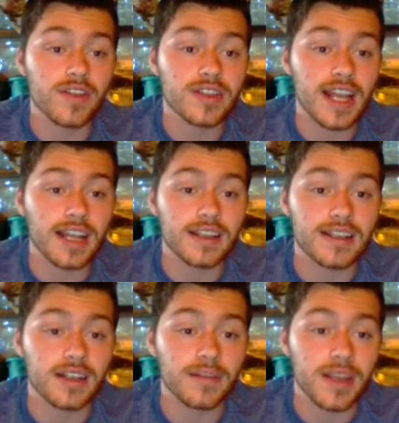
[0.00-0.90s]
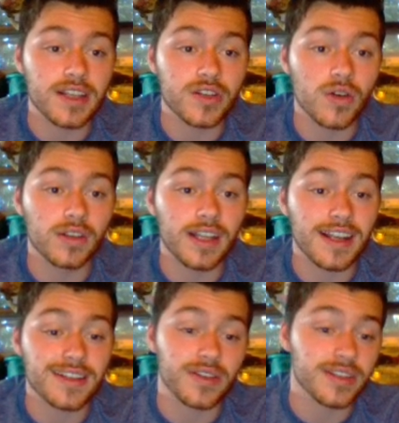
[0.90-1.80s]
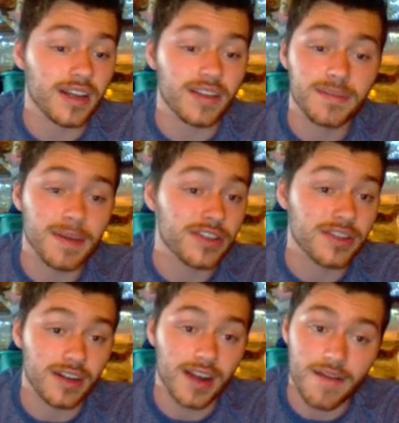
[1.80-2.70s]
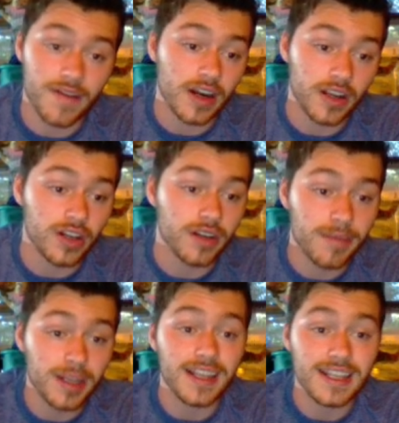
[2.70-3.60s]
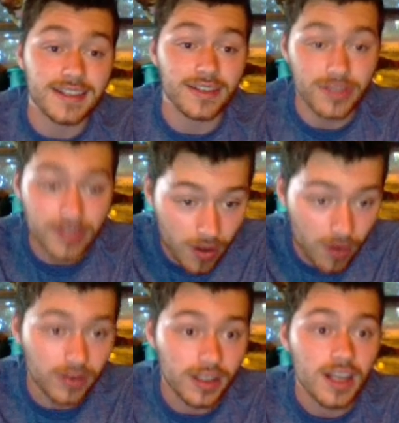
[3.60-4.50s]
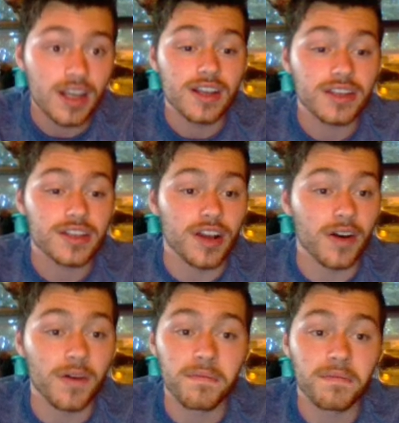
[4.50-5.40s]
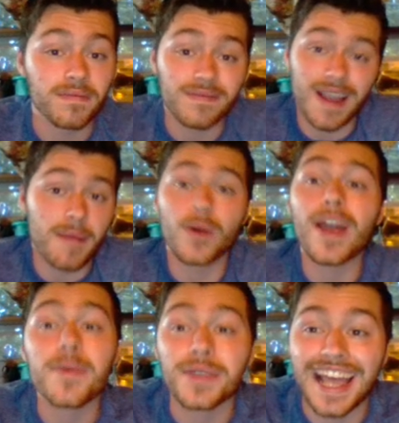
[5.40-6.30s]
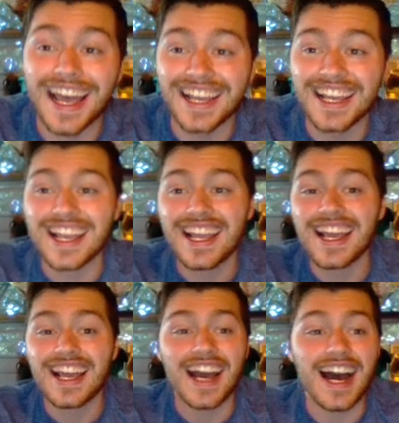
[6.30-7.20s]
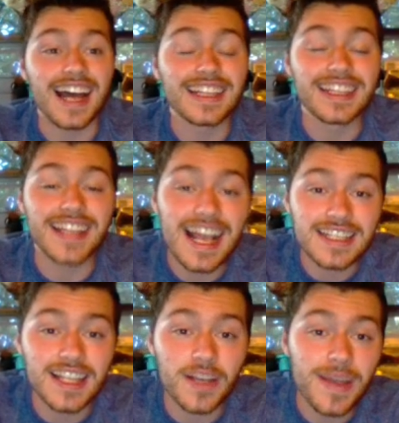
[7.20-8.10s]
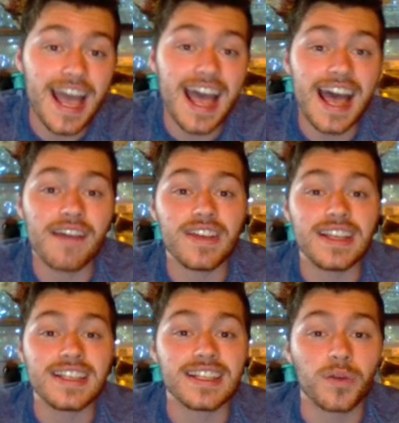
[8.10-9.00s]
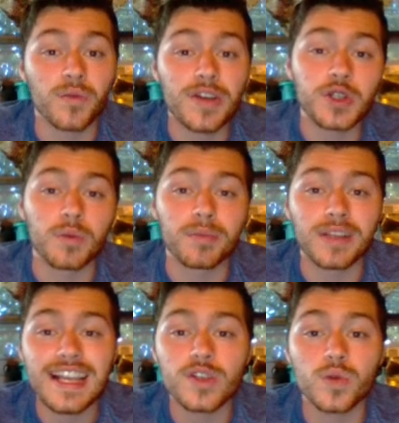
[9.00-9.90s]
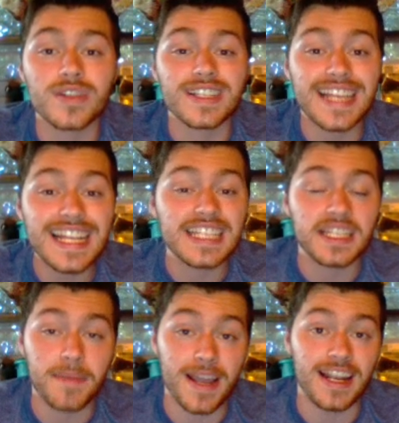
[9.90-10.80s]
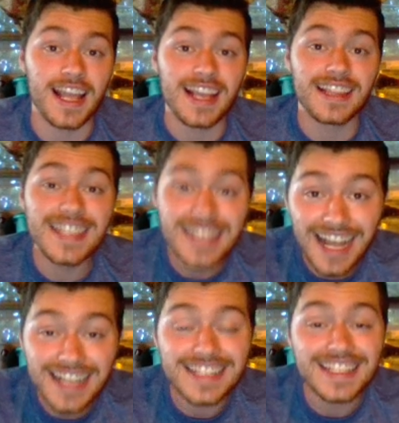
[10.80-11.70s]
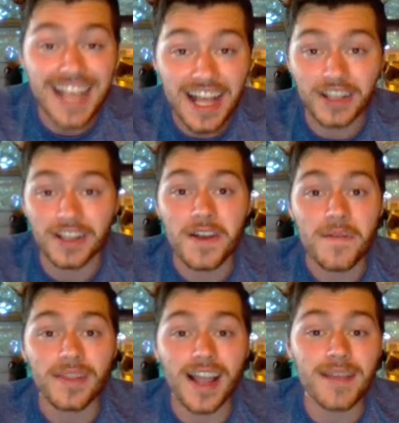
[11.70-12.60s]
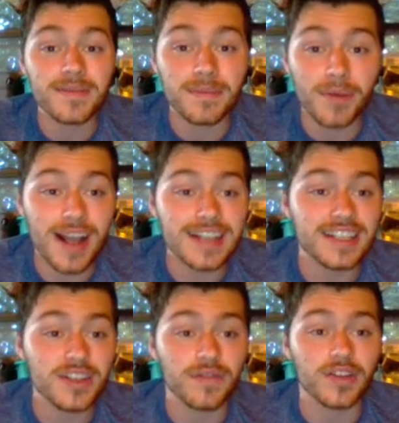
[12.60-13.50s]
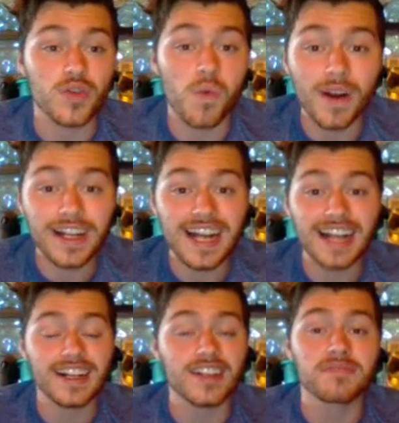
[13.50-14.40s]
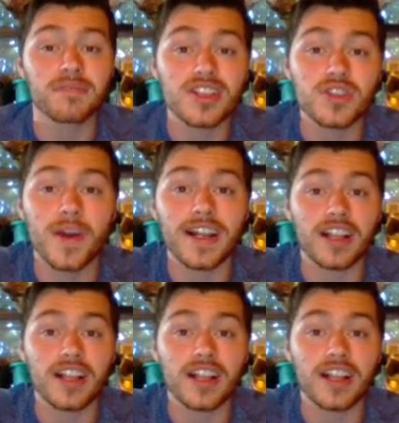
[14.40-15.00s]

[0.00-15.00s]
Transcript: day I listed them, they sold. And as you can tell, these pictures are not very good, but they still sold. So I'm okay with that. And the last thing we have is an original Play School Sit and Spin. These guys sell. I'm surprised. It sold for $29 plus $20